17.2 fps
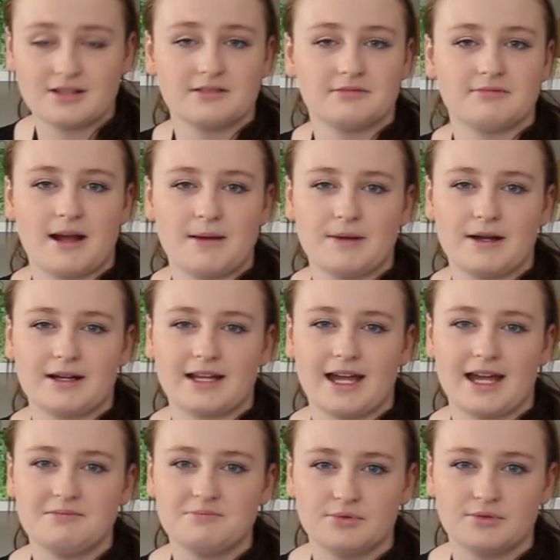going to wrap our
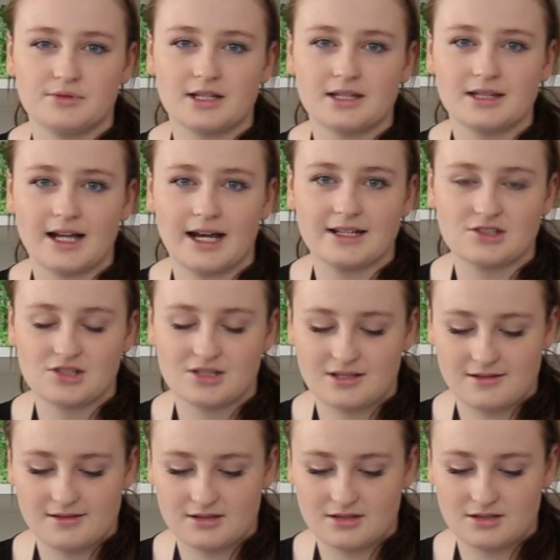cake board in that
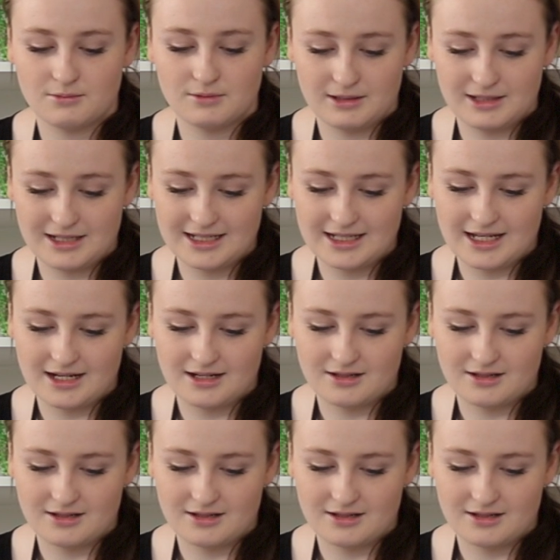just so that you can get